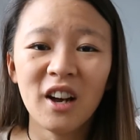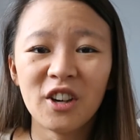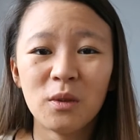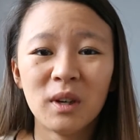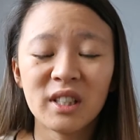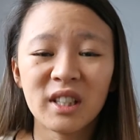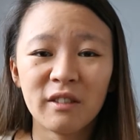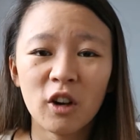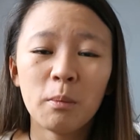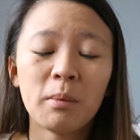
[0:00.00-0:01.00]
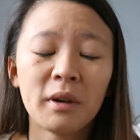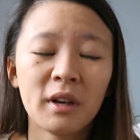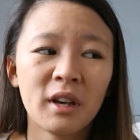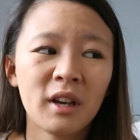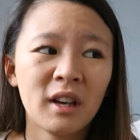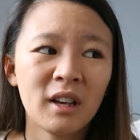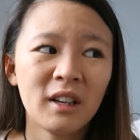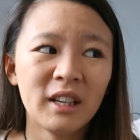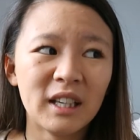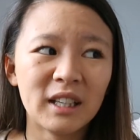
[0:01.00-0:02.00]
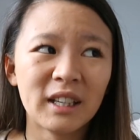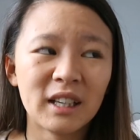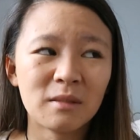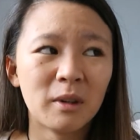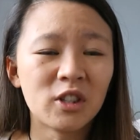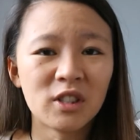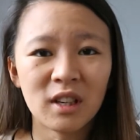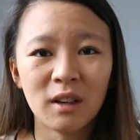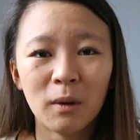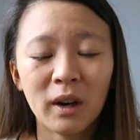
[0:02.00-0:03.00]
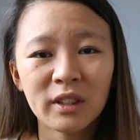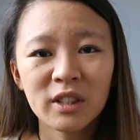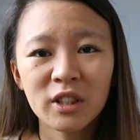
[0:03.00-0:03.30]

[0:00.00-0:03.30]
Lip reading: I don't want to give up eating as much as I want